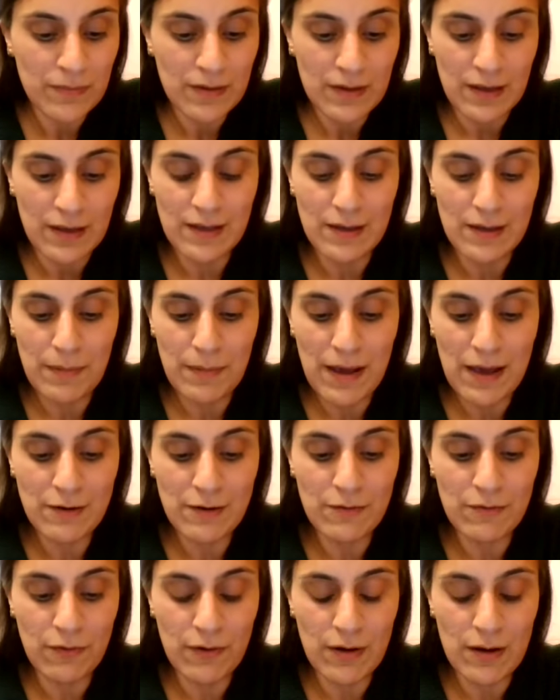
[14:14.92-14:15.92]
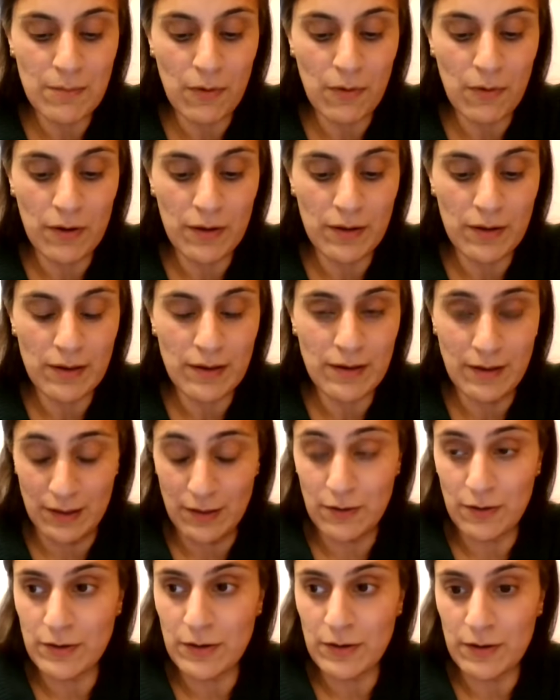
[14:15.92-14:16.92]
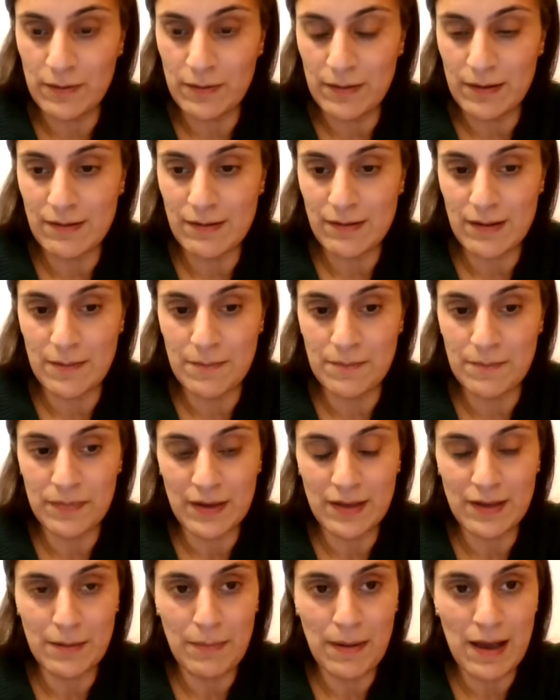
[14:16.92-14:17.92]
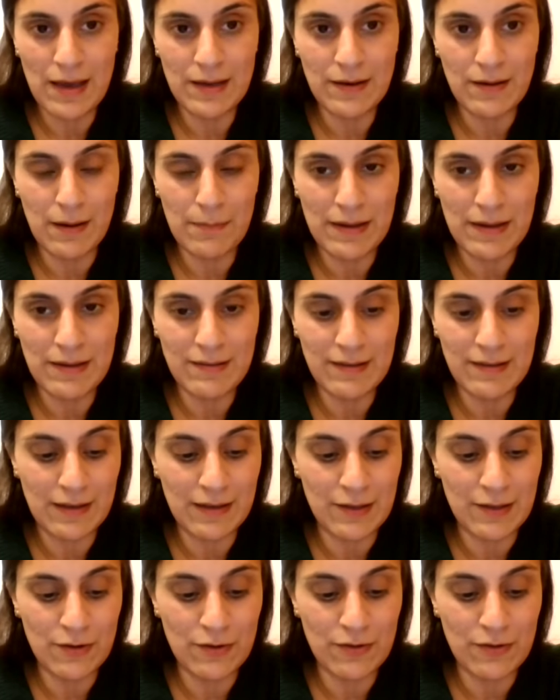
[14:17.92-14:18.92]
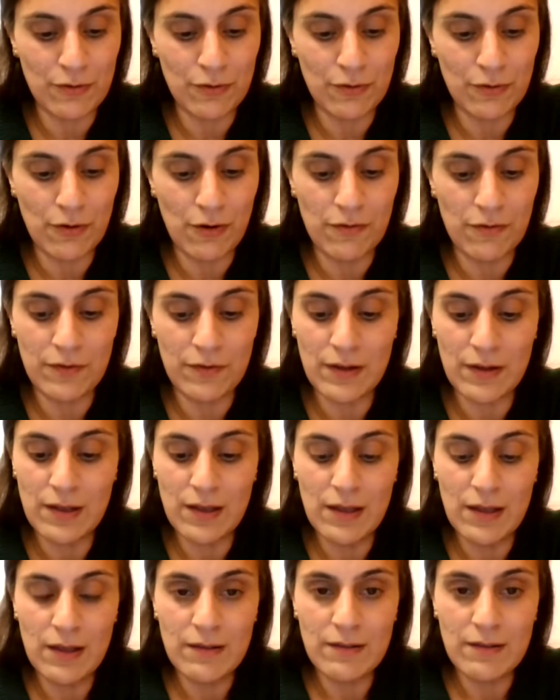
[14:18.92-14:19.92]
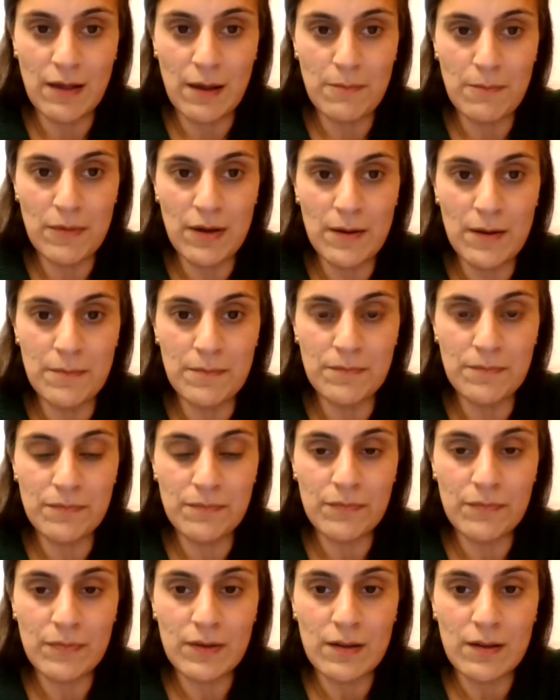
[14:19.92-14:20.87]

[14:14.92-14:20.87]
in a pan of oil, in a pan, I basically just cook off some